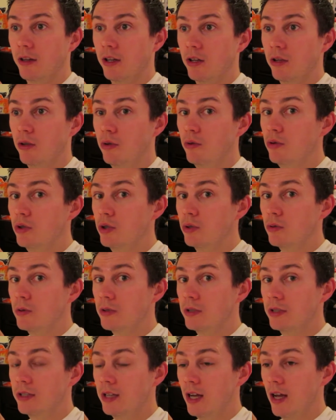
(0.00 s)
the
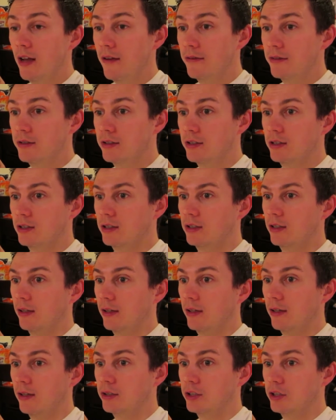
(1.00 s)
usual stuffs.
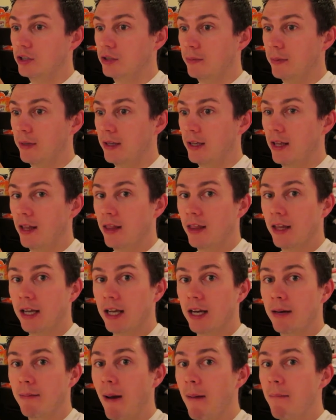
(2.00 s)
I'll just be
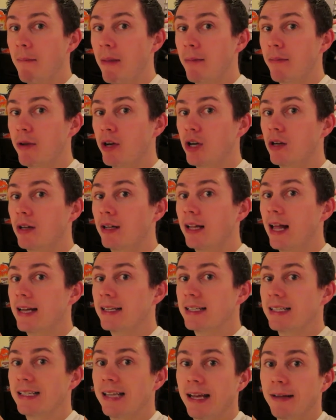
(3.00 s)
thinking about baby girl a
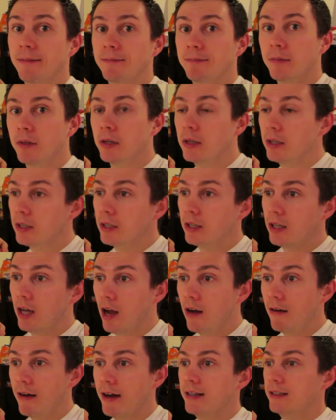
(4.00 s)
lot today.
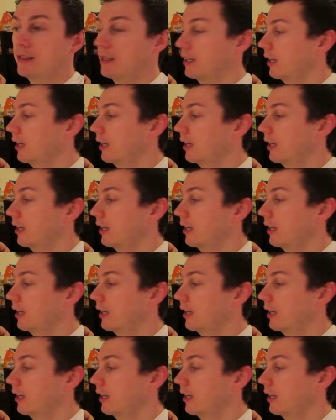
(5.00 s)
All right,